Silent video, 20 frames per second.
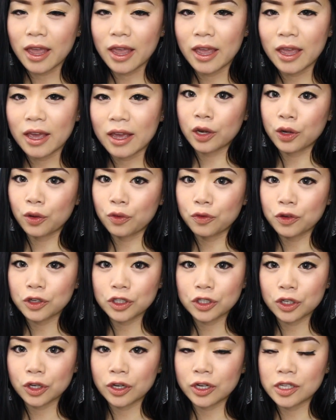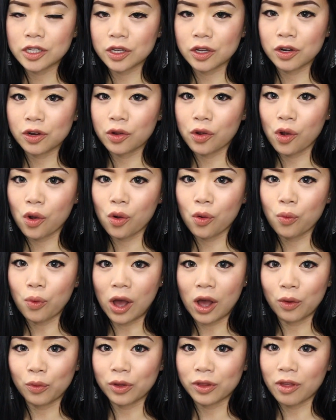and I know for sure it's going to go
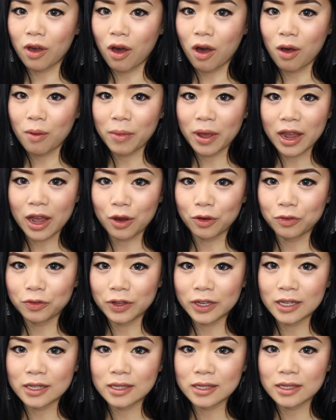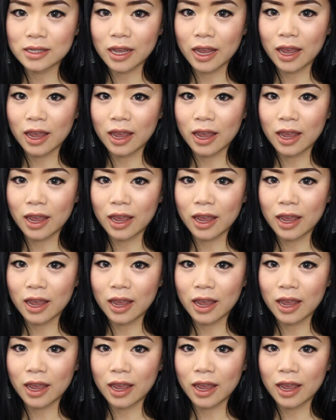well with all my outfits